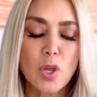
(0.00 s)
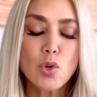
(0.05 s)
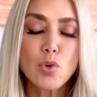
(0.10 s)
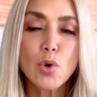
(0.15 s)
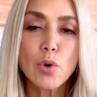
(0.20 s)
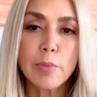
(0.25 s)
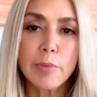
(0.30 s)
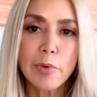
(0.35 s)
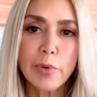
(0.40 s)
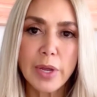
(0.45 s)

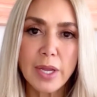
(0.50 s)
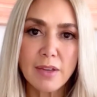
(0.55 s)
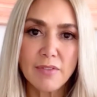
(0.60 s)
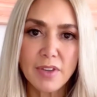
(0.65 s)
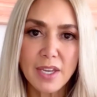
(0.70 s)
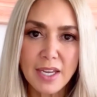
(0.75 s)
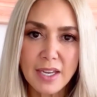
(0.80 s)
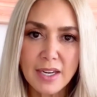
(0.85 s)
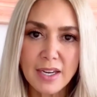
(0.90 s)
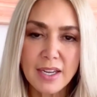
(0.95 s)
normal way of
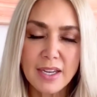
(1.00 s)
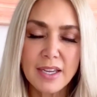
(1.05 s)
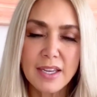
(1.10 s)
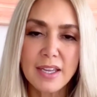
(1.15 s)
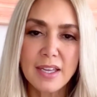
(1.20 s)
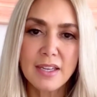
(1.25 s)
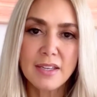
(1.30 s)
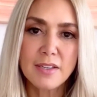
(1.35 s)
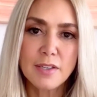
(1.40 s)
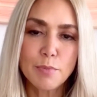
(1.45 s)
eating
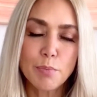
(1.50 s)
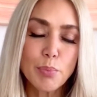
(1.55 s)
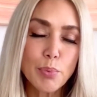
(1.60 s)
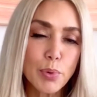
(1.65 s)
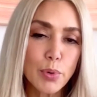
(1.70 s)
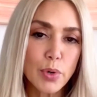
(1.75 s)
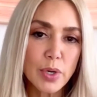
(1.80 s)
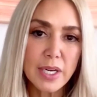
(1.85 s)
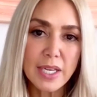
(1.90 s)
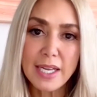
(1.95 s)
is
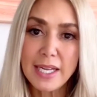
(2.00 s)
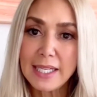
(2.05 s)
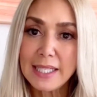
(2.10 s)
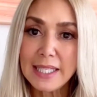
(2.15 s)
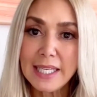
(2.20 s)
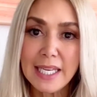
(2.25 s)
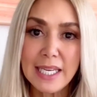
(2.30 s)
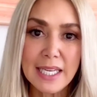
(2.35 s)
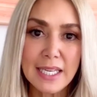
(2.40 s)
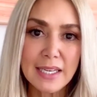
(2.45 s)
pretty
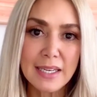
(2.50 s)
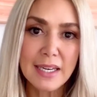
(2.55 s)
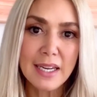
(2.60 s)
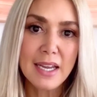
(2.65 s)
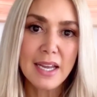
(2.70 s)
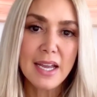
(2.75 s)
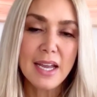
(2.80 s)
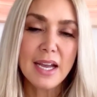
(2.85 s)
clean.